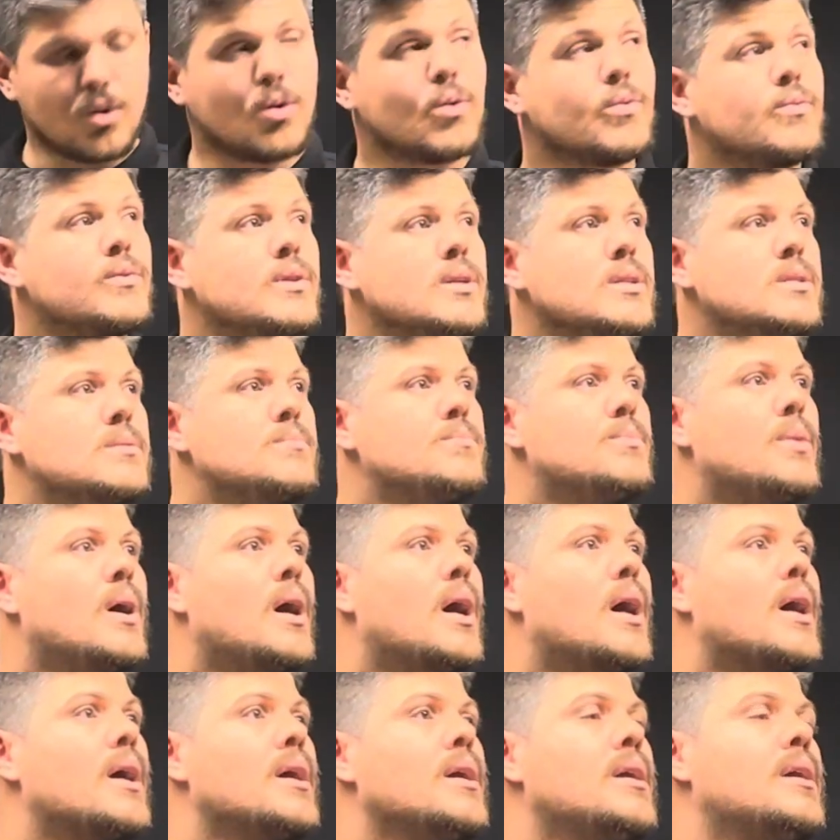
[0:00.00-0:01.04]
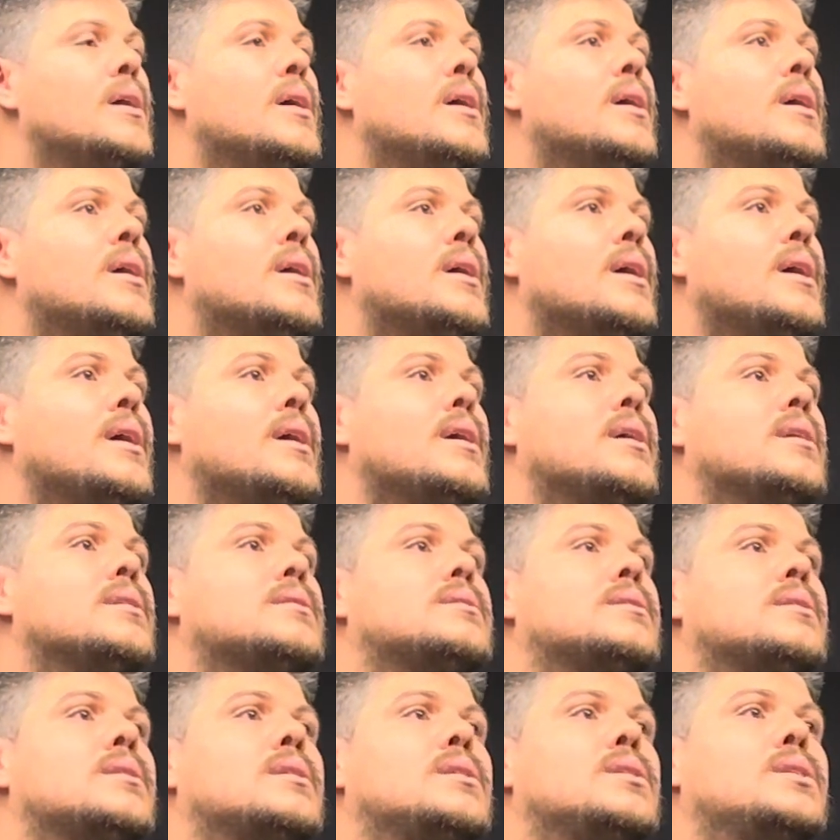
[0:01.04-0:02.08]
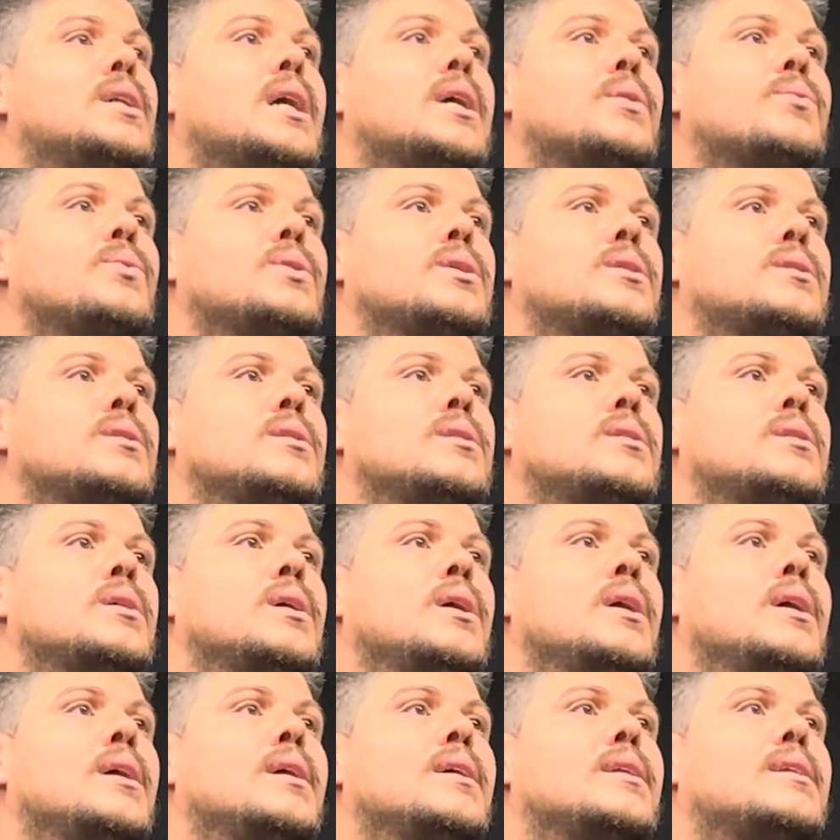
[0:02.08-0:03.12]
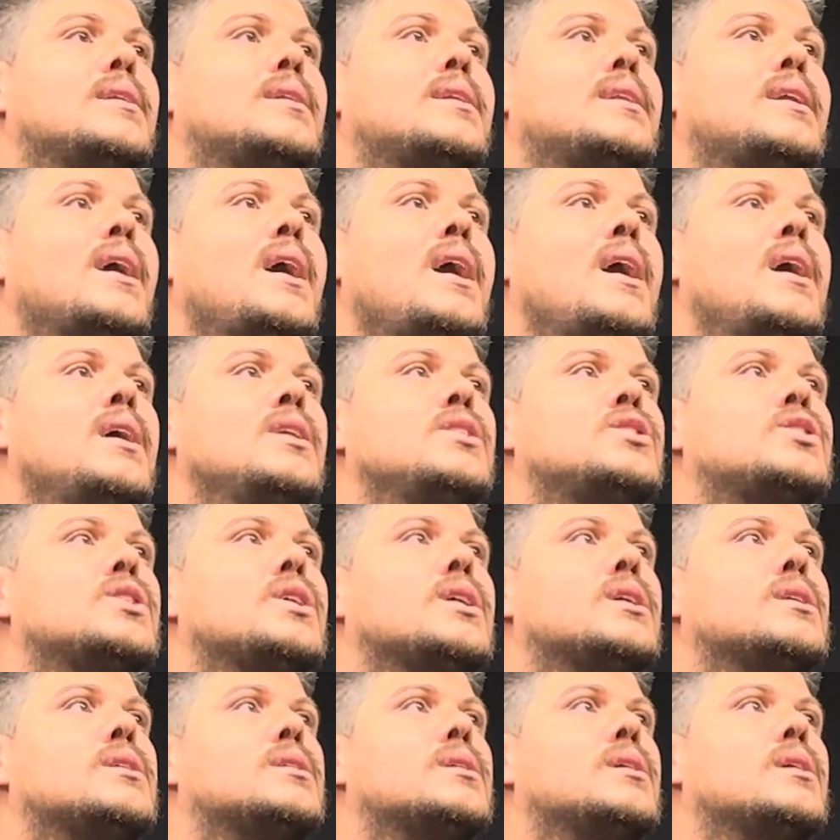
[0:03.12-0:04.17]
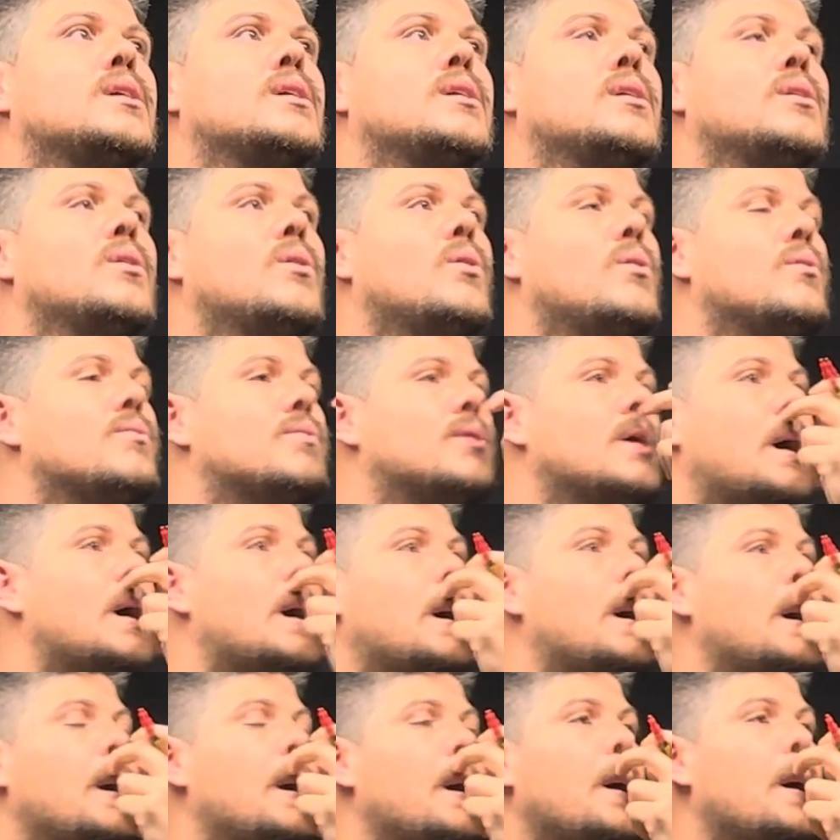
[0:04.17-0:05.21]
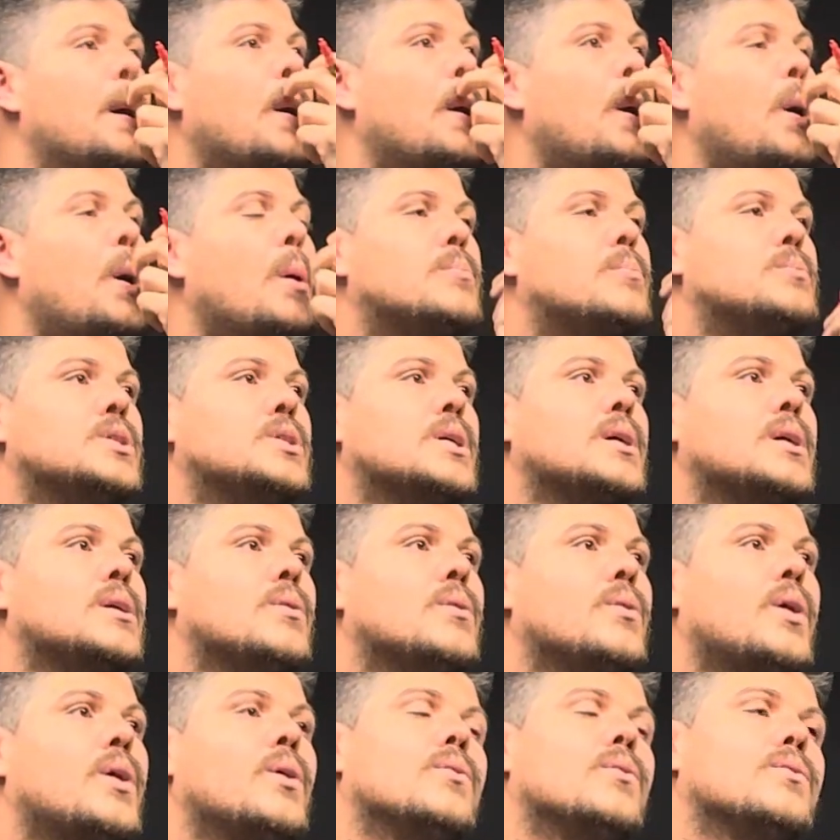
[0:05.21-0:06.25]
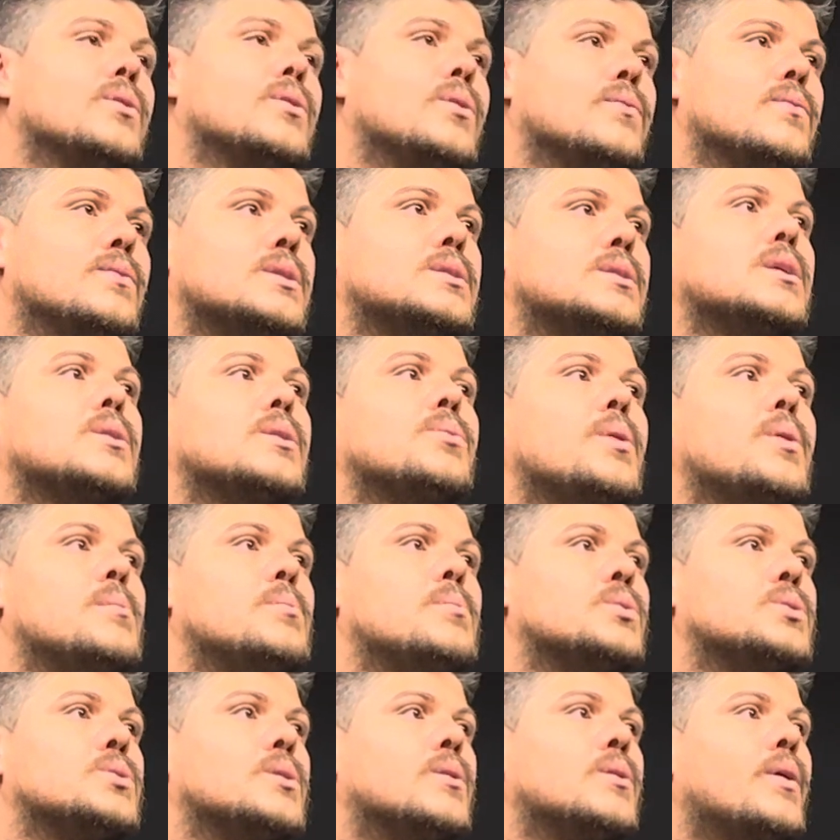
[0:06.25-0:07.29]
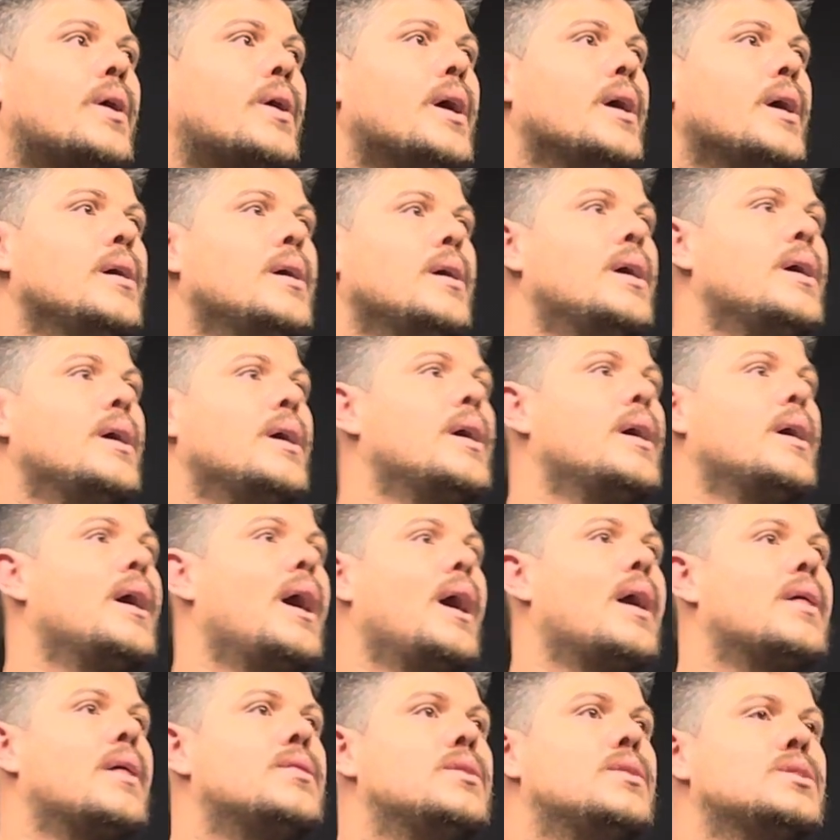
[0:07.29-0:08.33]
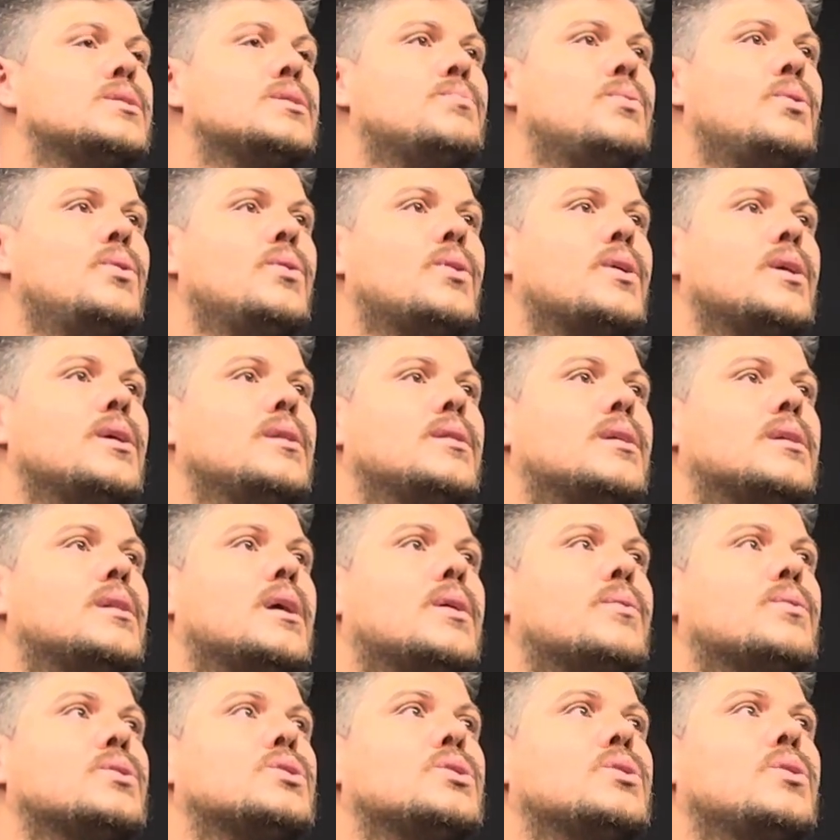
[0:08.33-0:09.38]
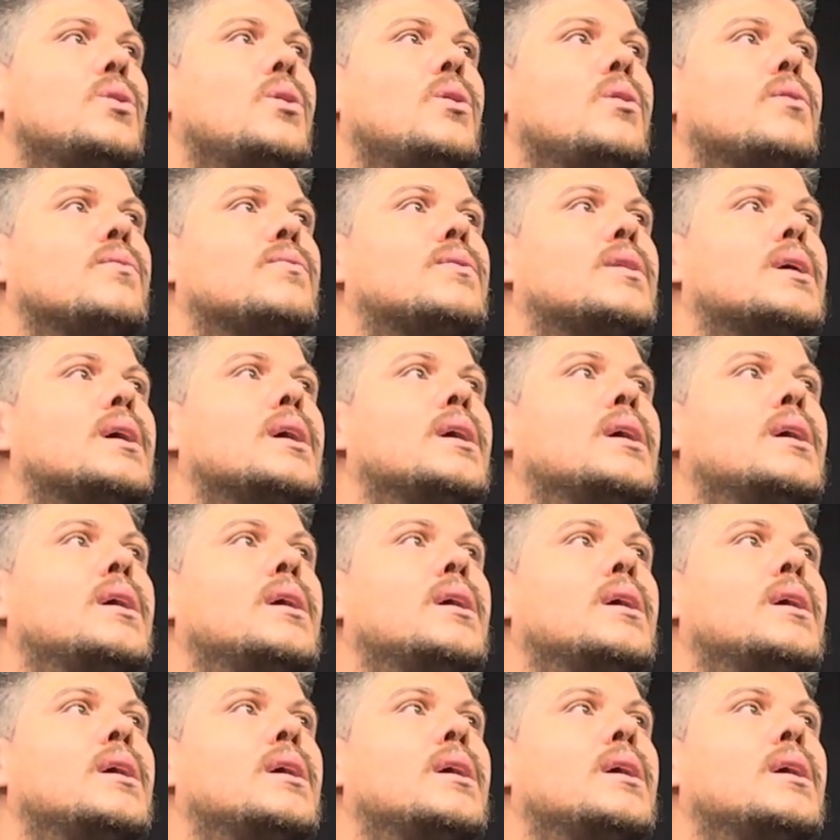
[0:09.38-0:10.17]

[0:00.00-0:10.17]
of this bike is directed tangent of the object, okay, of the circular motion. Okay, at this point the direction of the